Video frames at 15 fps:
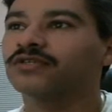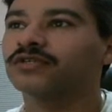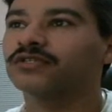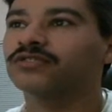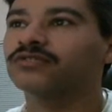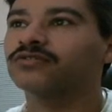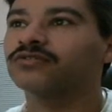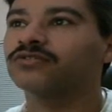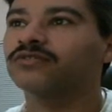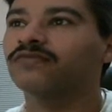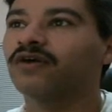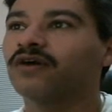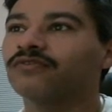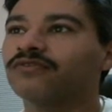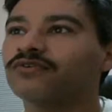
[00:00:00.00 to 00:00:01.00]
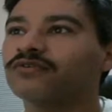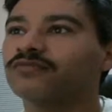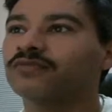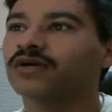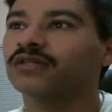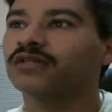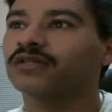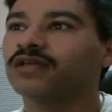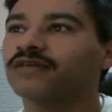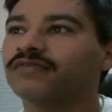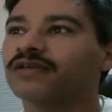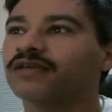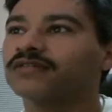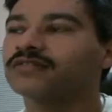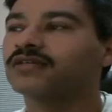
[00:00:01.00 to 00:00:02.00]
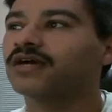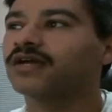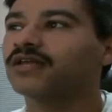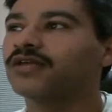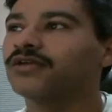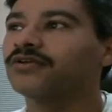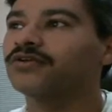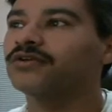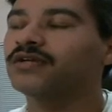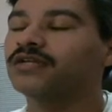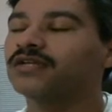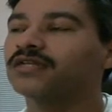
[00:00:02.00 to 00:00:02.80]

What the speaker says: exclusive offer on the left hand side here.